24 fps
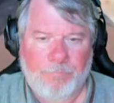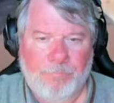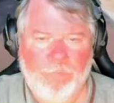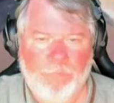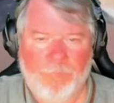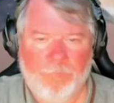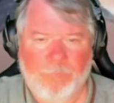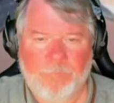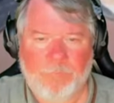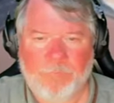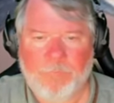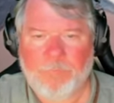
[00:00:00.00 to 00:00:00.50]

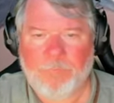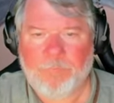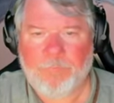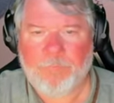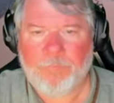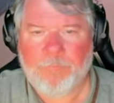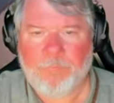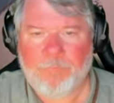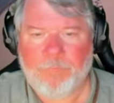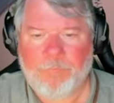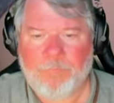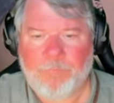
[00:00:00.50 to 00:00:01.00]

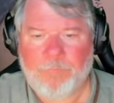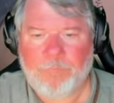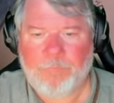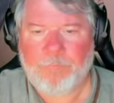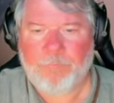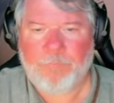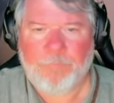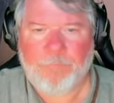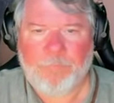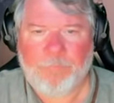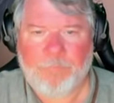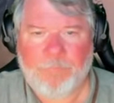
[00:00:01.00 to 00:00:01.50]

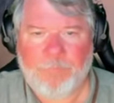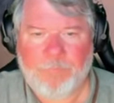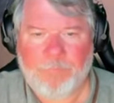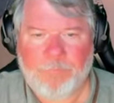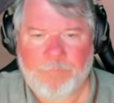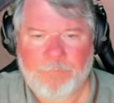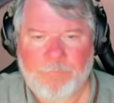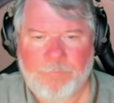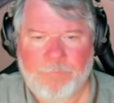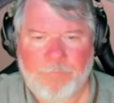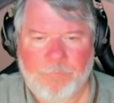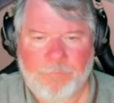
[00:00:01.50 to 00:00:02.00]

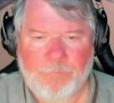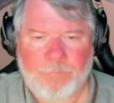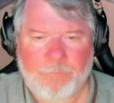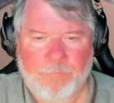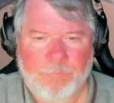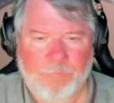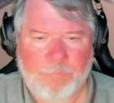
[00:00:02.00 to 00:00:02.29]
The person shown says nothing.